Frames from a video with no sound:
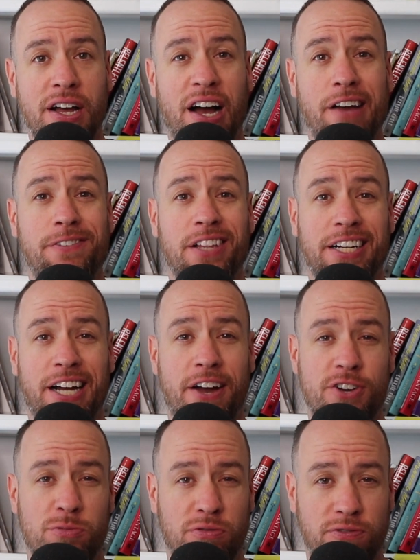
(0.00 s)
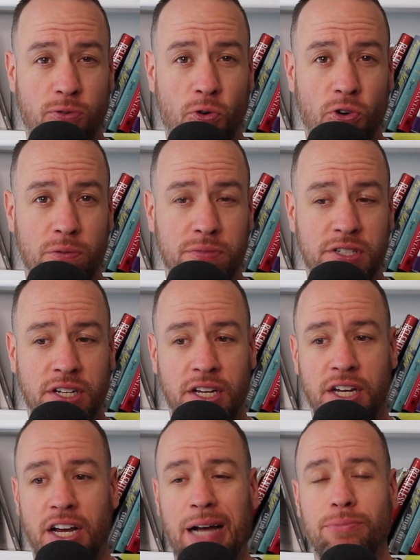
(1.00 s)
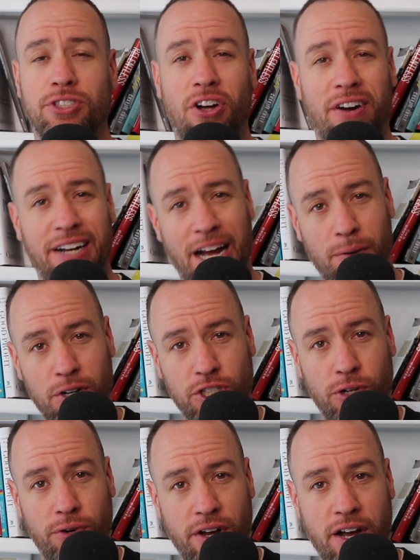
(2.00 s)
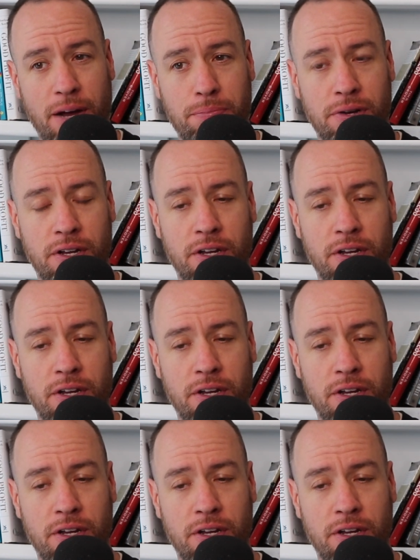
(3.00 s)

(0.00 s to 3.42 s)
I feel like I underperformed. I'm sorry how I showed up.